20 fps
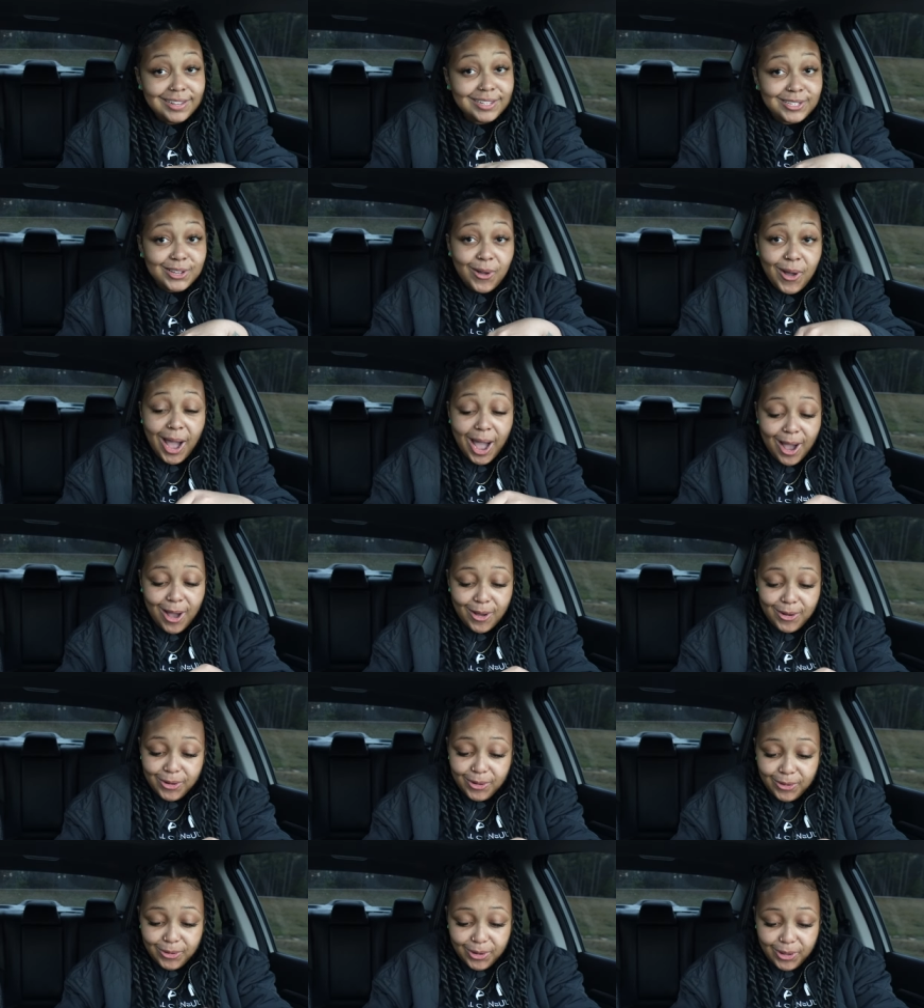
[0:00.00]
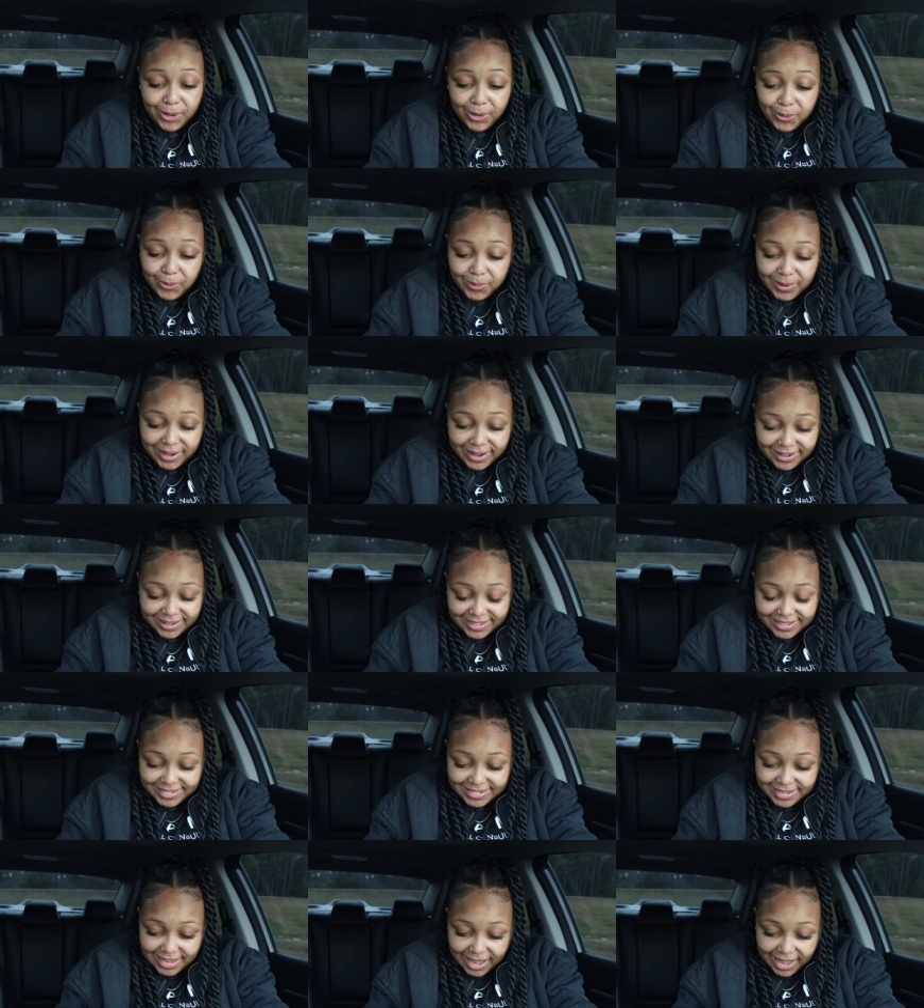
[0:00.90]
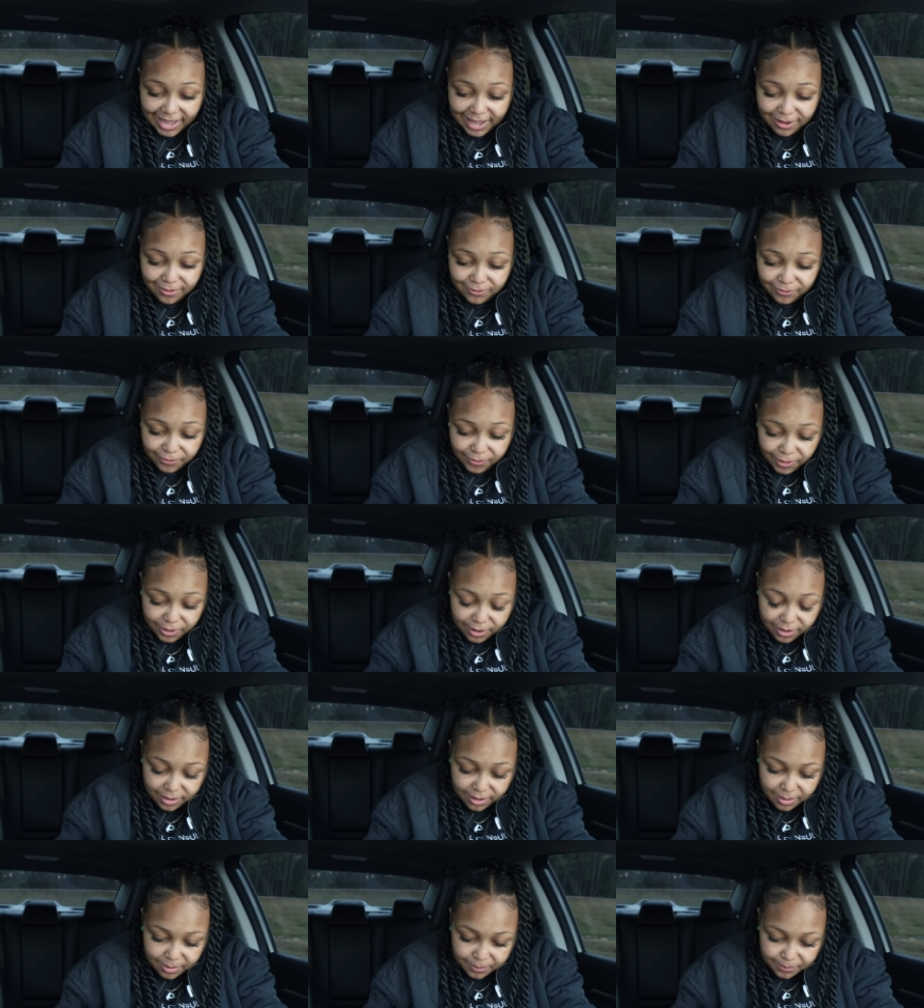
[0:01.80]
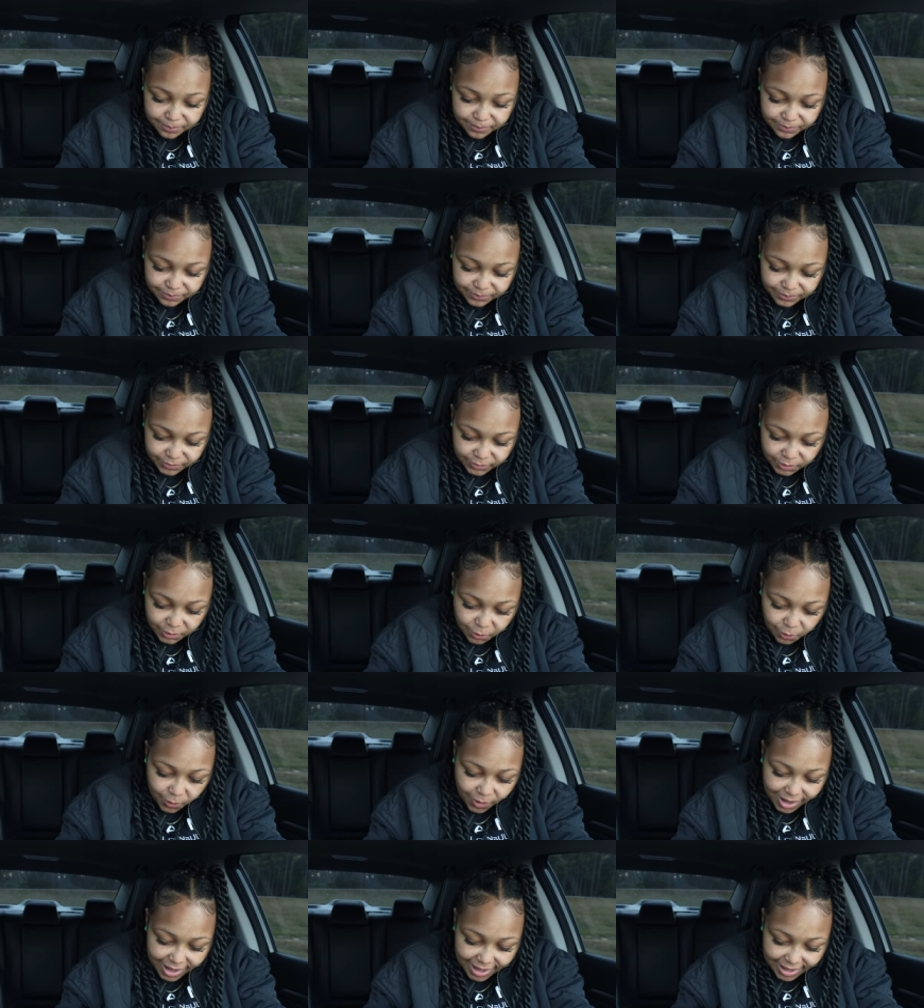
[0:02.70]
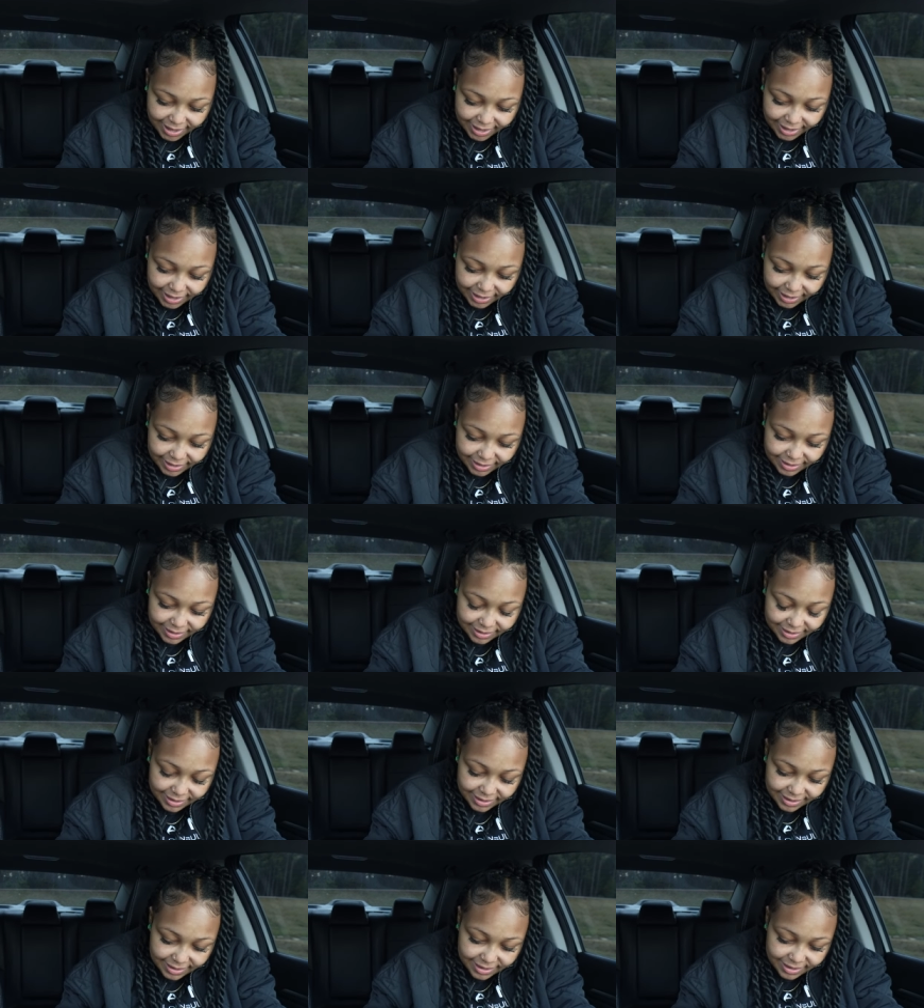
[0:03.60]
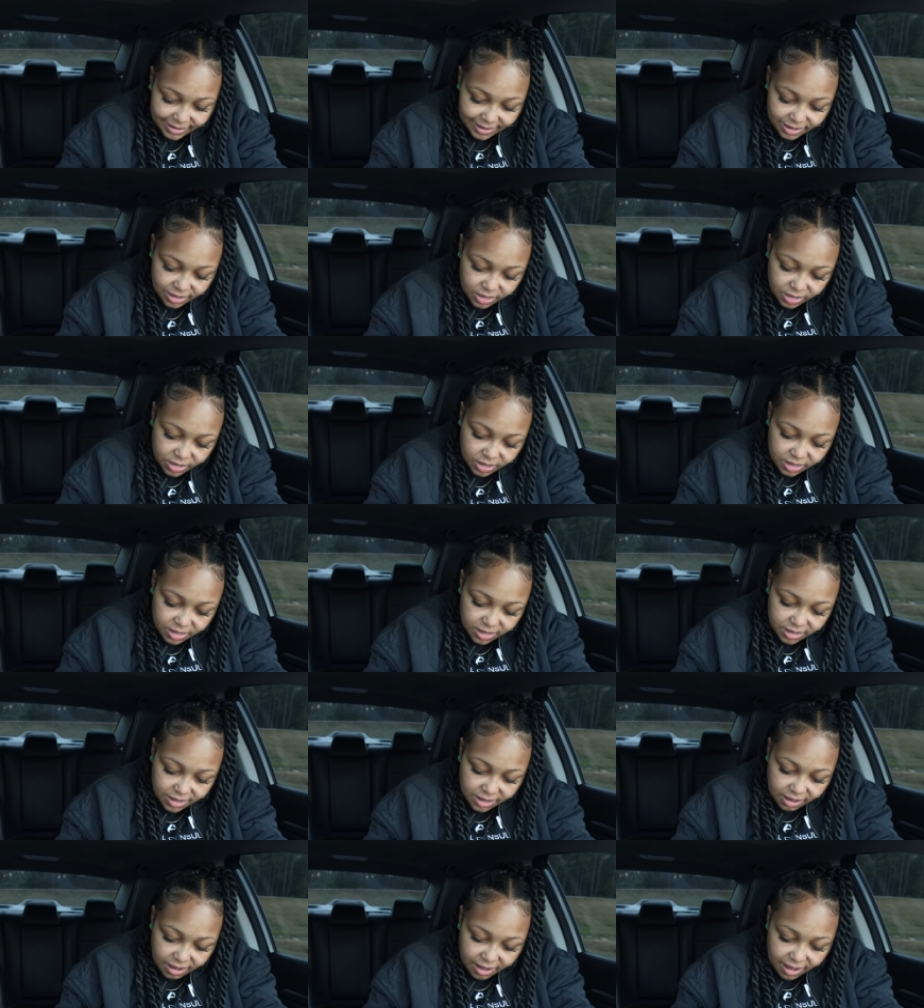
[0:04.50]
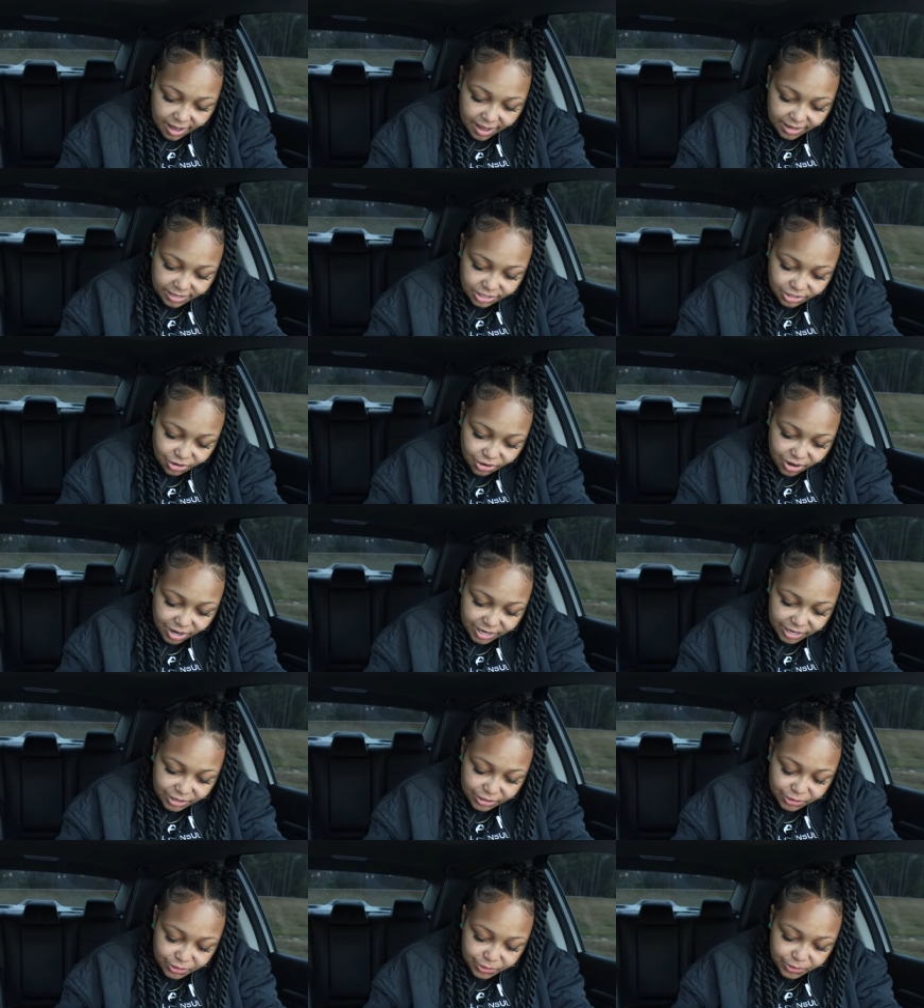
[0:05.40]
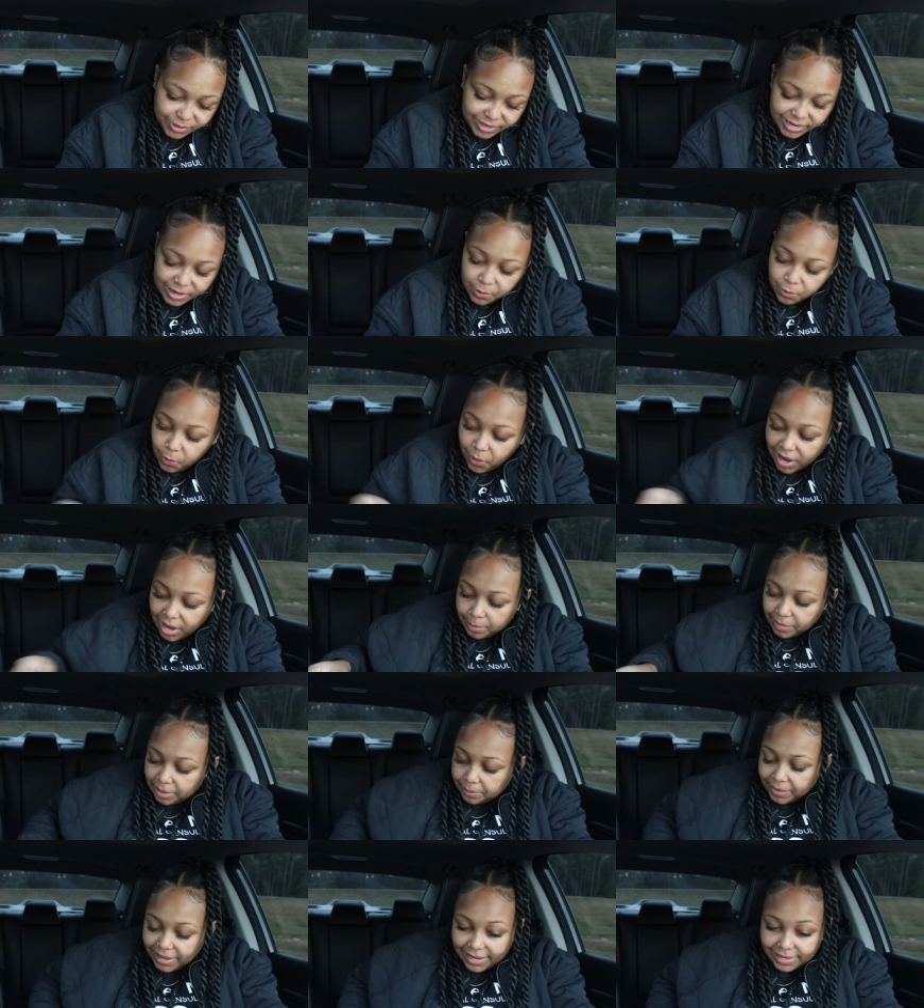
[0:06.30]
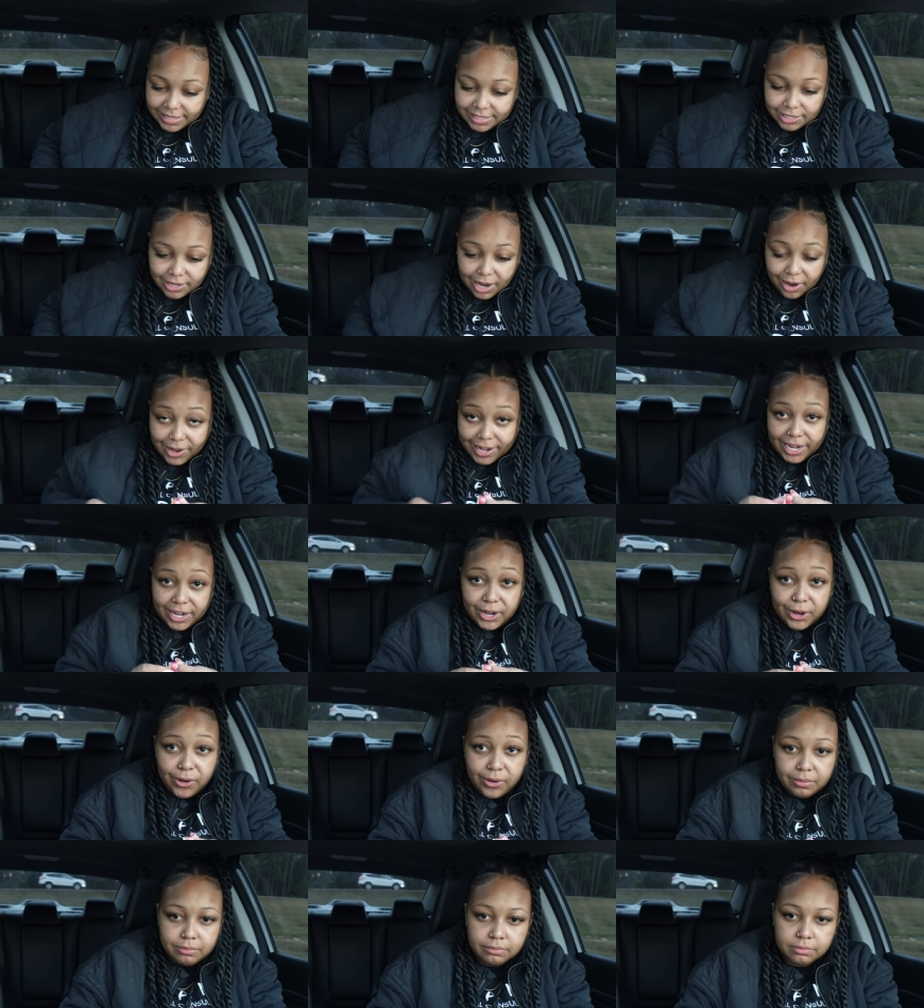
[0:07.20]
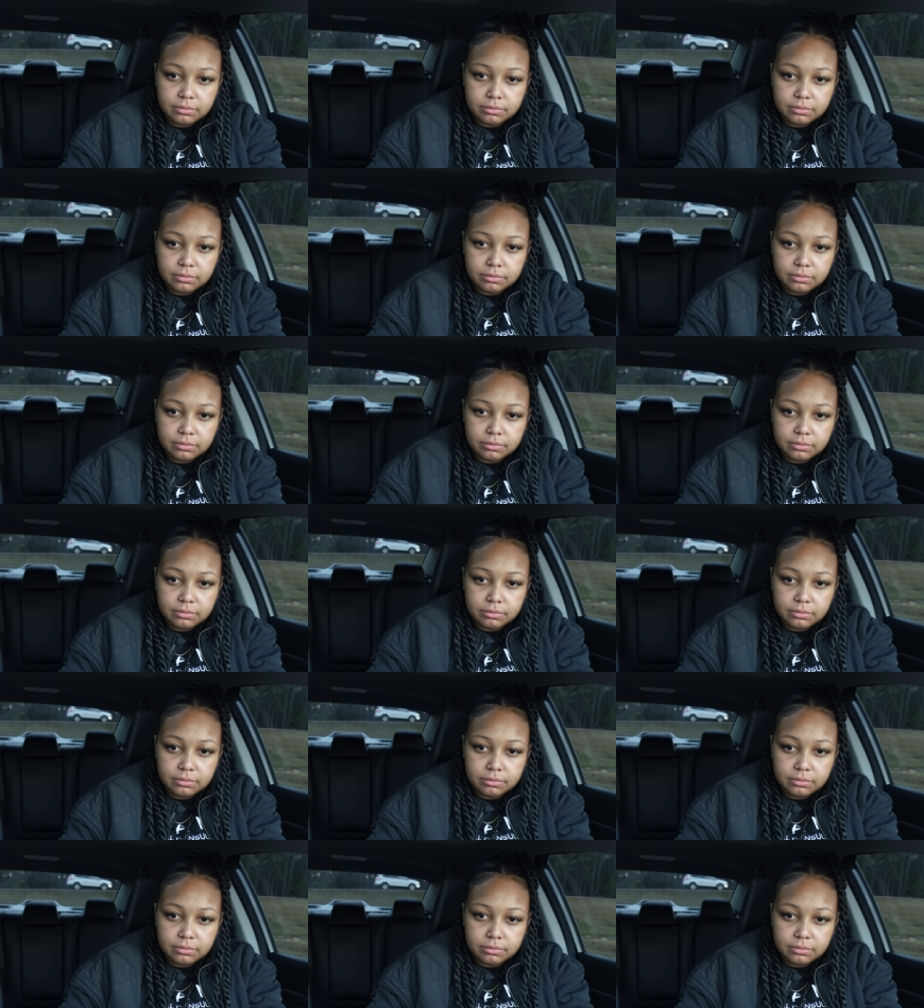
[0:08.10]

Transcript: So I don't know where this came from, why I started doing it, why my body started. Enter.